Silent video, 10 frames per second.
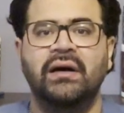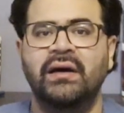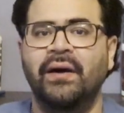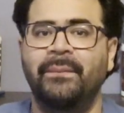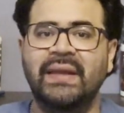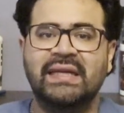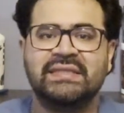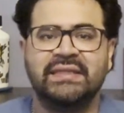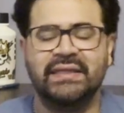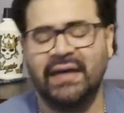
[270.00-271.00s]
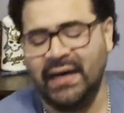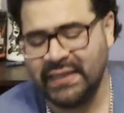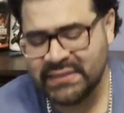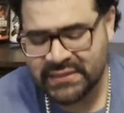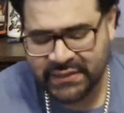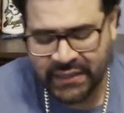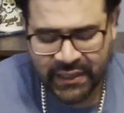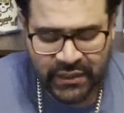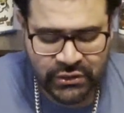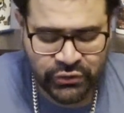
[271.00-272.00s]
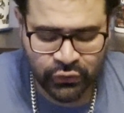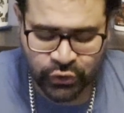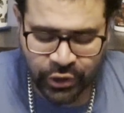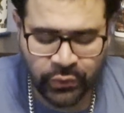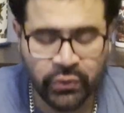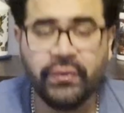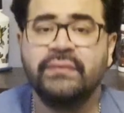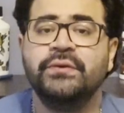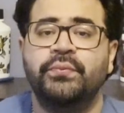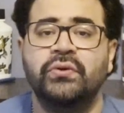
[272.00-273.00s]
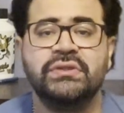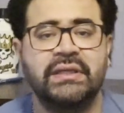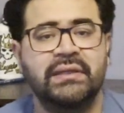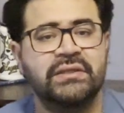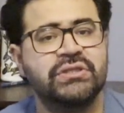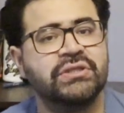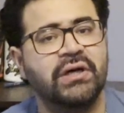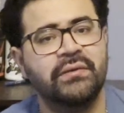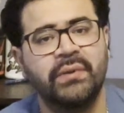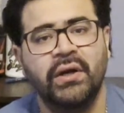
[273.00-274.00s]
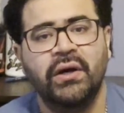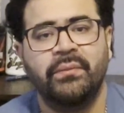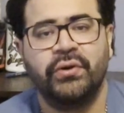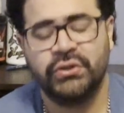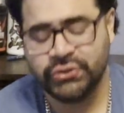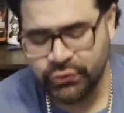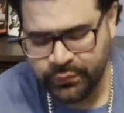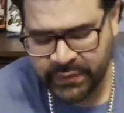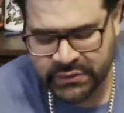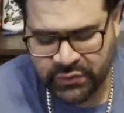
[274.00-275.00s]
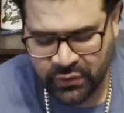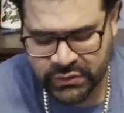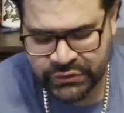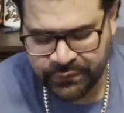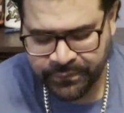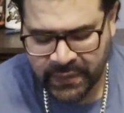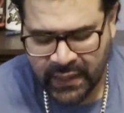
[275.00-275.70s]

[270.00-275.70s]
a blessing, honestly. So 31 grams of protein in this tub per scoop is awesome.